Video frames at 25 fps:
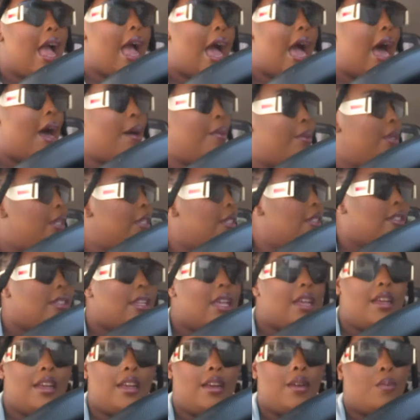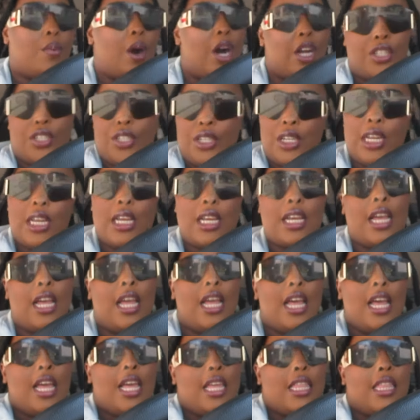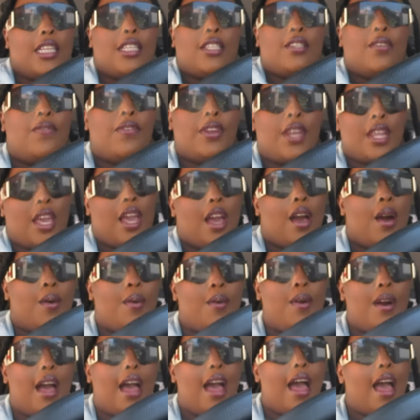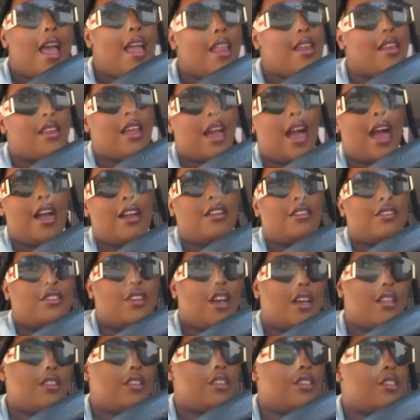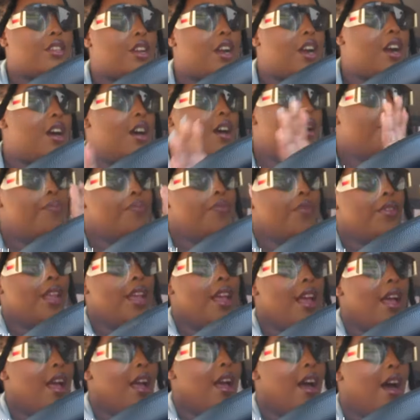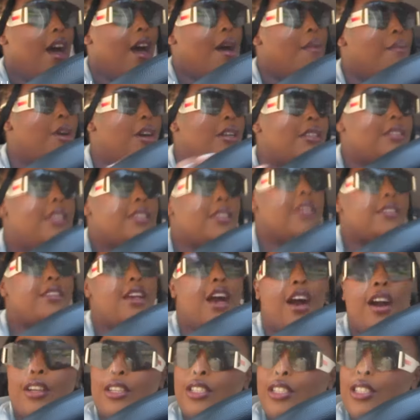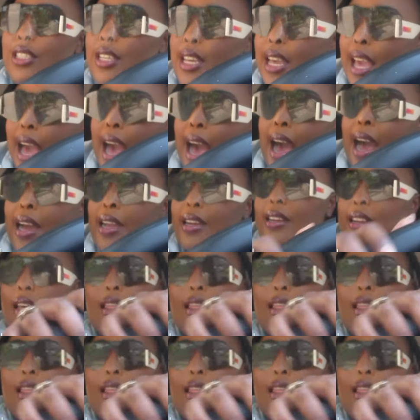I was watching this video and I saw this girl on TikTok. She had